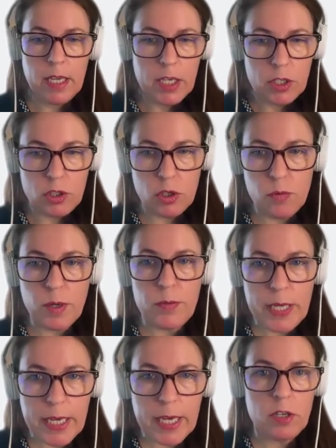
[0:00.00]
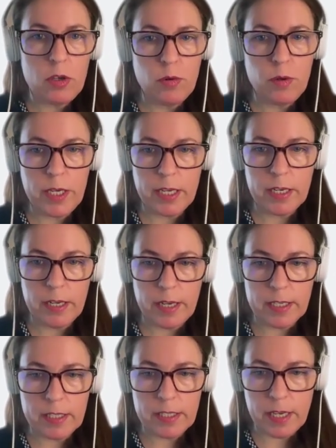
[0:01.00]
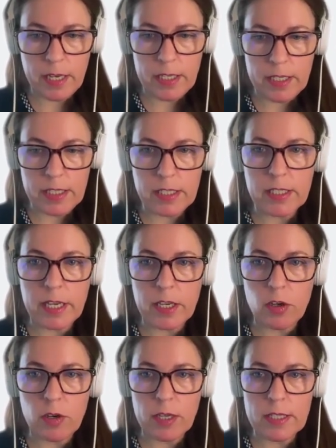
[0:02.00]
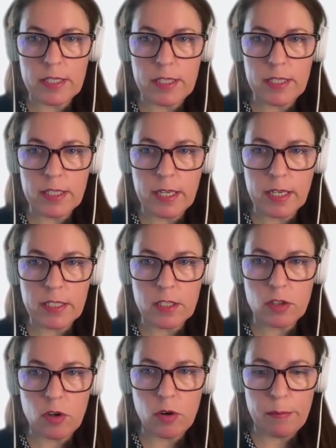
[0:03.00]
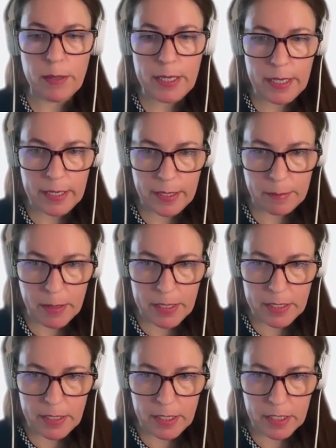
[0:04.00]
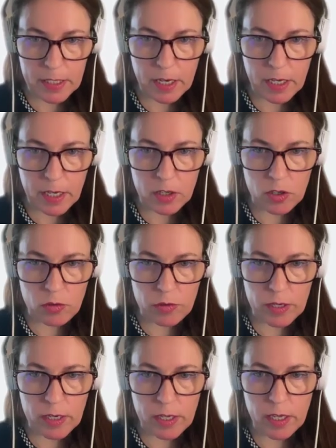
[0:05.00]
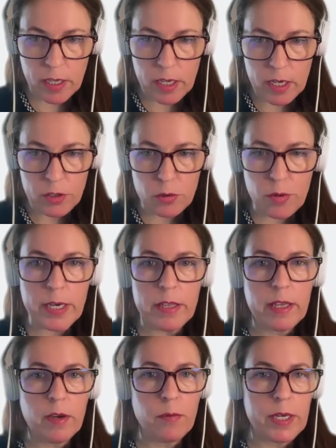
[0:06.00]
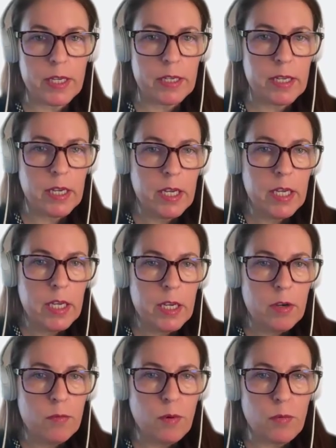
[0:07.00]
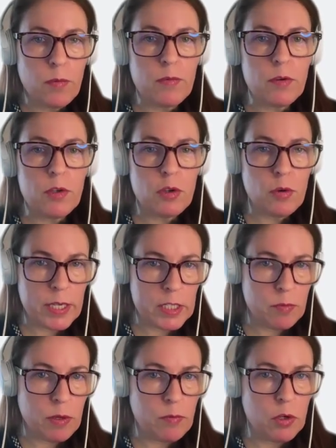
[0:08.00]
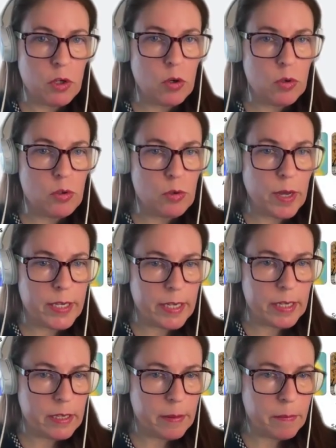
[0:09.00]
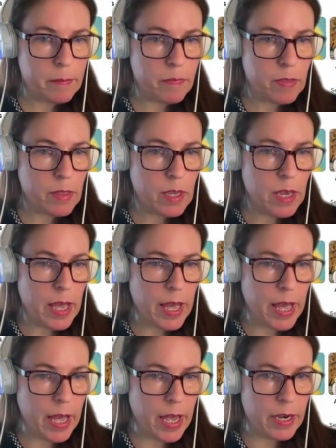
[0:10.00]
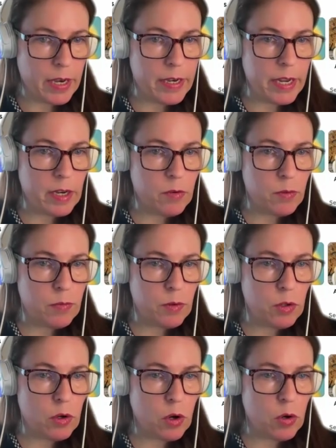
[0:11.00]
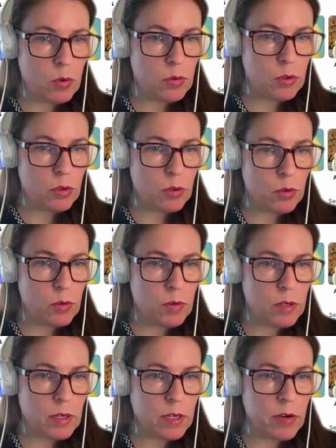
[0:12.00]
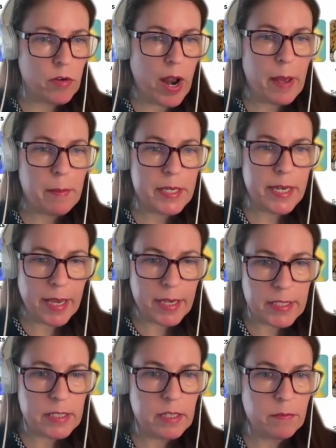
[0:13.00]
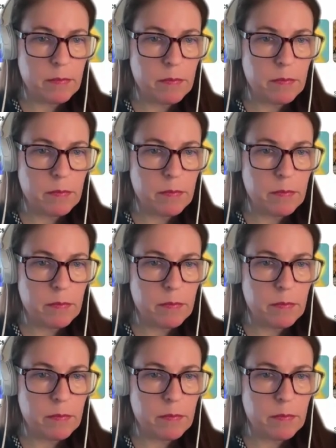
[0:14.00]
So what we can do here is, and this is like, you can see the text is completely embedded here. I cannot really do anything with it. What we would do is we would go to edit, and then we will go to grab text.